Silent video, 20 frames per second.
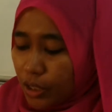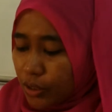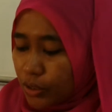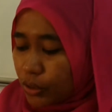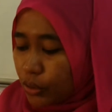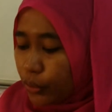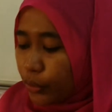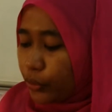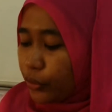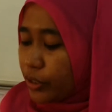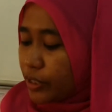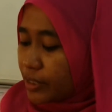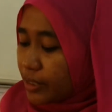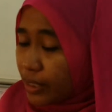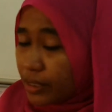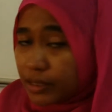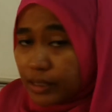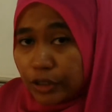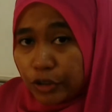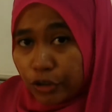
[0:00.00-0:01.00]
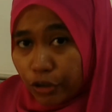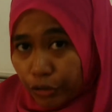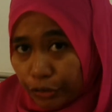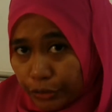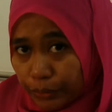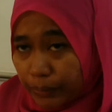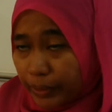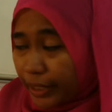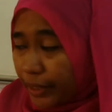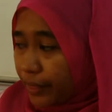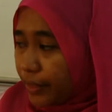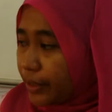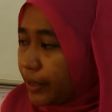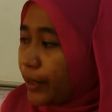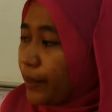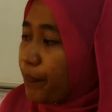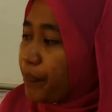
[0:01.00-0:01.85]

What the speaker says: So you discuss in your group later.